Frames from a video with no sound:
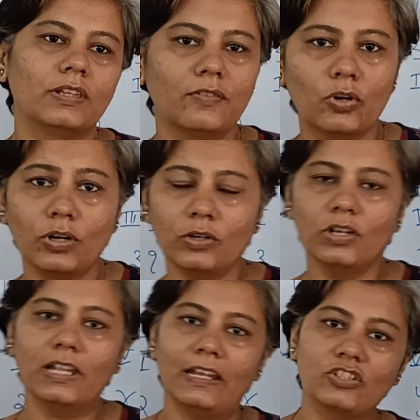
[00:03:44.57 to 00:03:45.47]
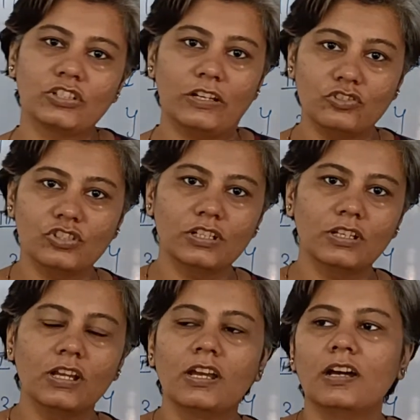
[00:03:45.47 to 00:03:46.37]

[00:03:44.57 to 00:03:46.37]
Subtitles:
were not only exchanging